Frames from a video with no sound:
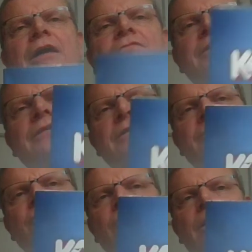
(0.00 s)
seen
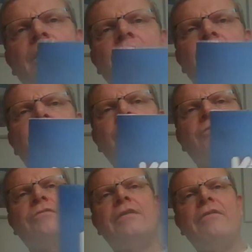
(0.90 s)
this tour.
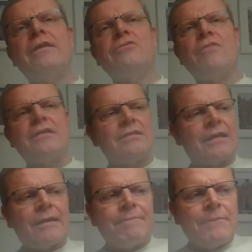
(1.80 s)
Also very
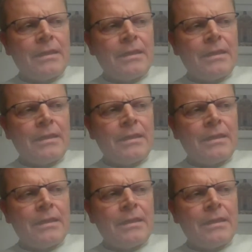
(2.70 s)
interesting.